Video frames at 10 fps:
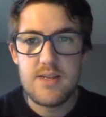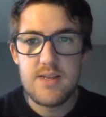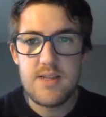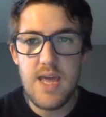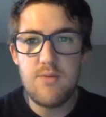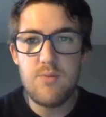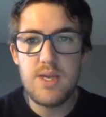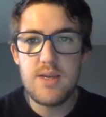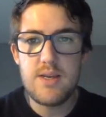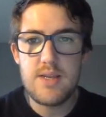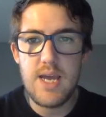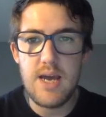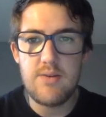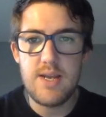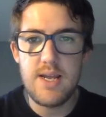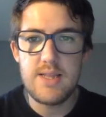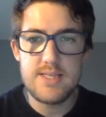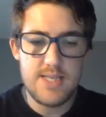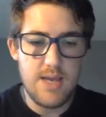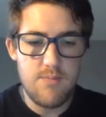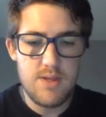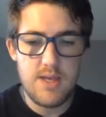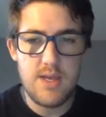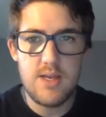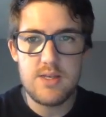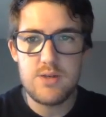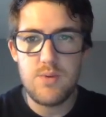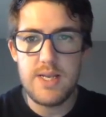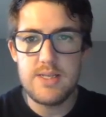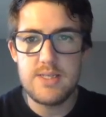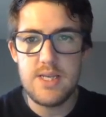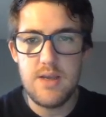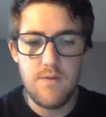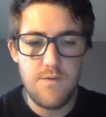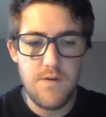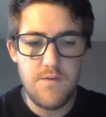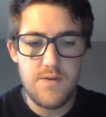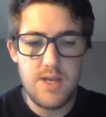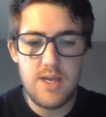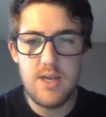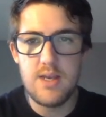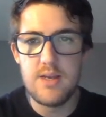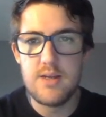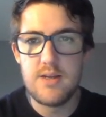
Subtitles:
Then we can calculate the same thing in 2015.